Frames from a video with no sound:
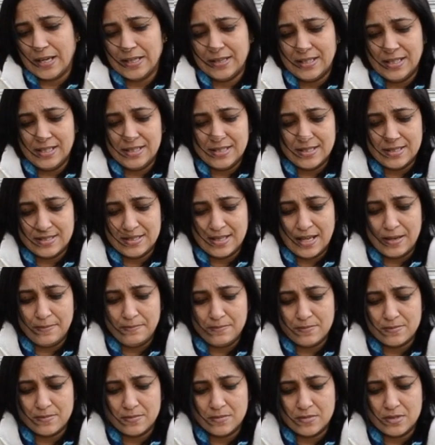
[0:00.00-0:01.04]
I think the same,
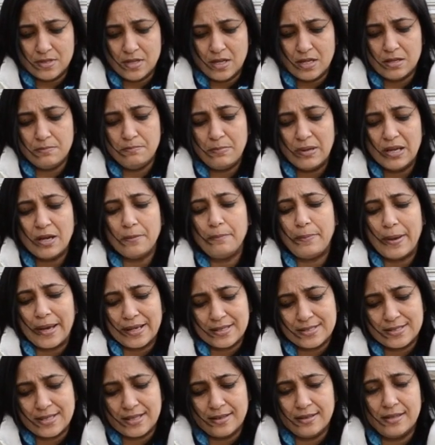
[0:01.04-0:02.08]
bigger
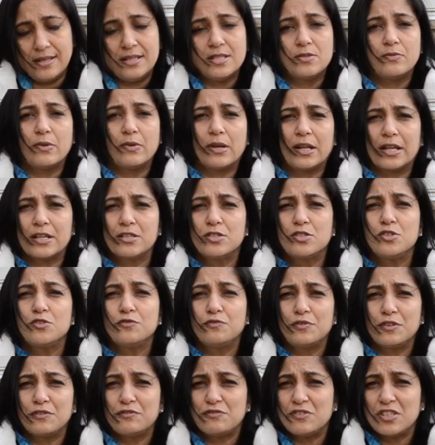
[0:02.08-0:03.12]
packs than these were like $2.50.